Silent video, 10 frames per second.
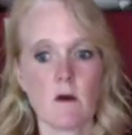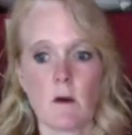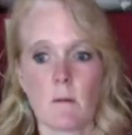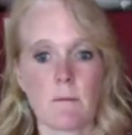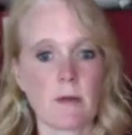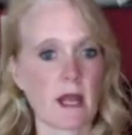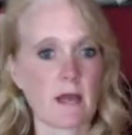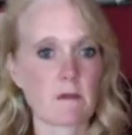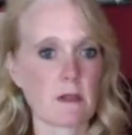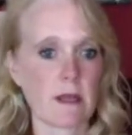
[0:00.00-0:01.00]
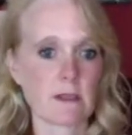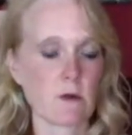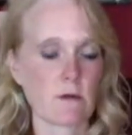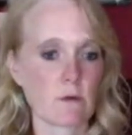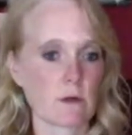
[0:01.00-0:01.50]
But I have clients
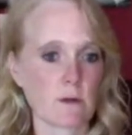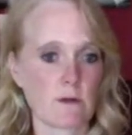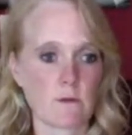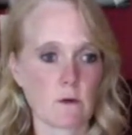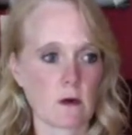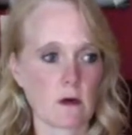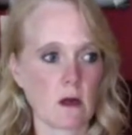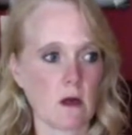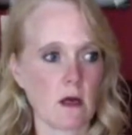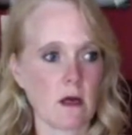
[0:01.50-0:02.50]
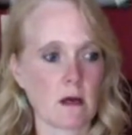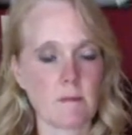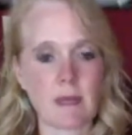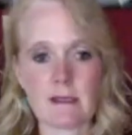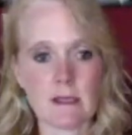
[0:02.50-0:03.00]
who I've worked with for
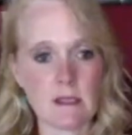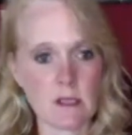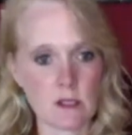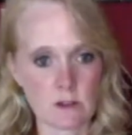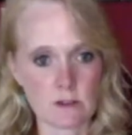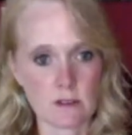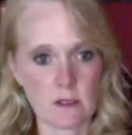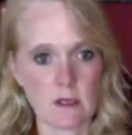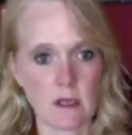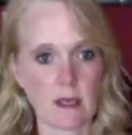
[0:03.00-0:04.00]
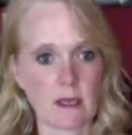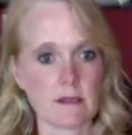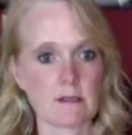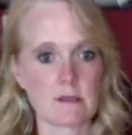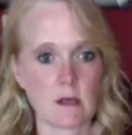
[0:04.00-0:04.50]
18 years,
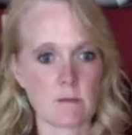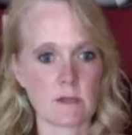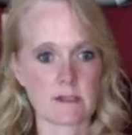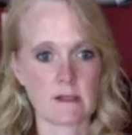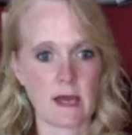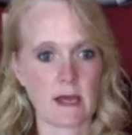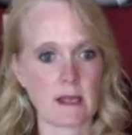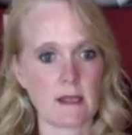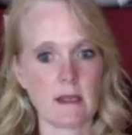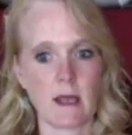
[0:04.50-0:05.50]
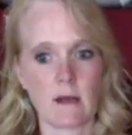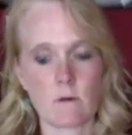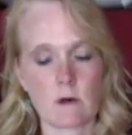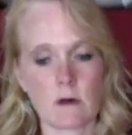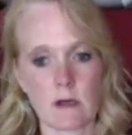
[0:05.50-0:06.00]
and some less than that, and
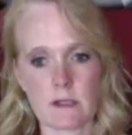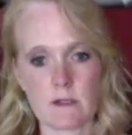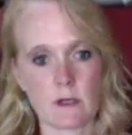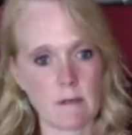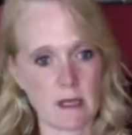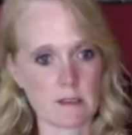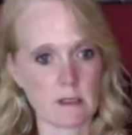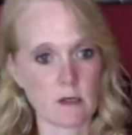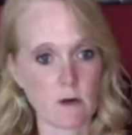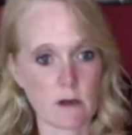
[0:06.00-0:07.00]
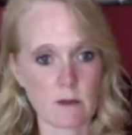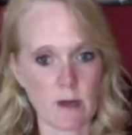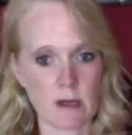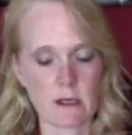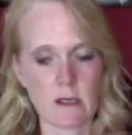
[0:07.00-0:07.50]
we're, as you can imagine, incredibly
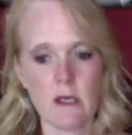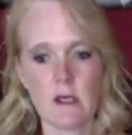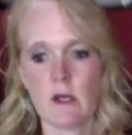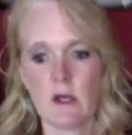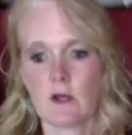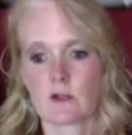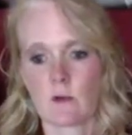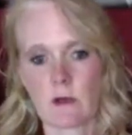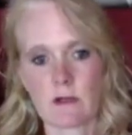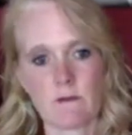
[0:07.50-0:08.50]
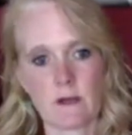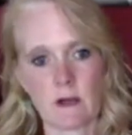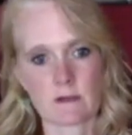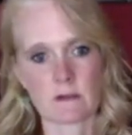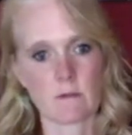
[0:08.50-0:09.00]
bonded. So I wanted to figure
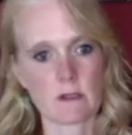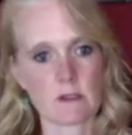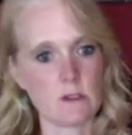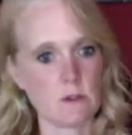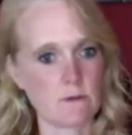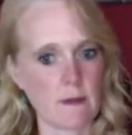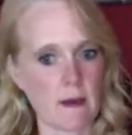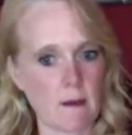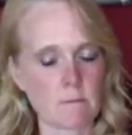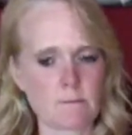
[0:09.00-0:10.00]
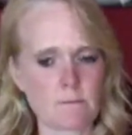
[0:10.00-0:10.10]
out something to do for them.